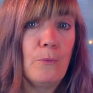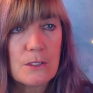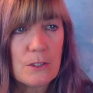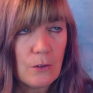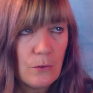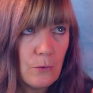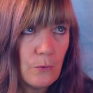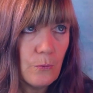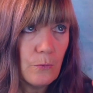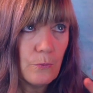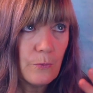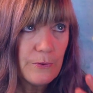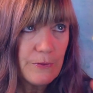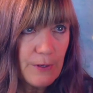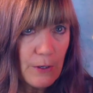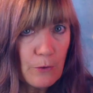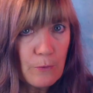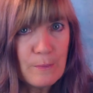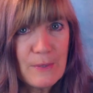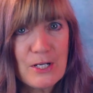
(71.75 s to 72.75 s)
So
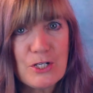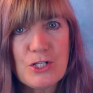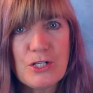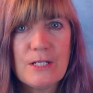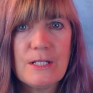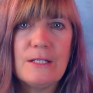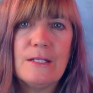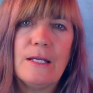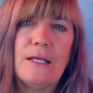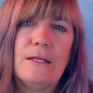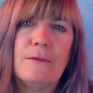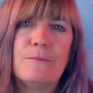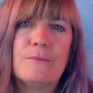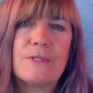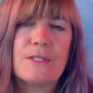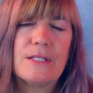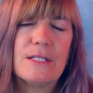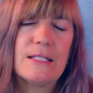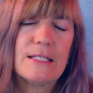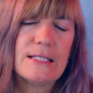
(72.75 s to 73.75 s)
without mentioning
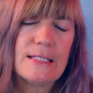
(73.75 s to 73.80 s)
names, it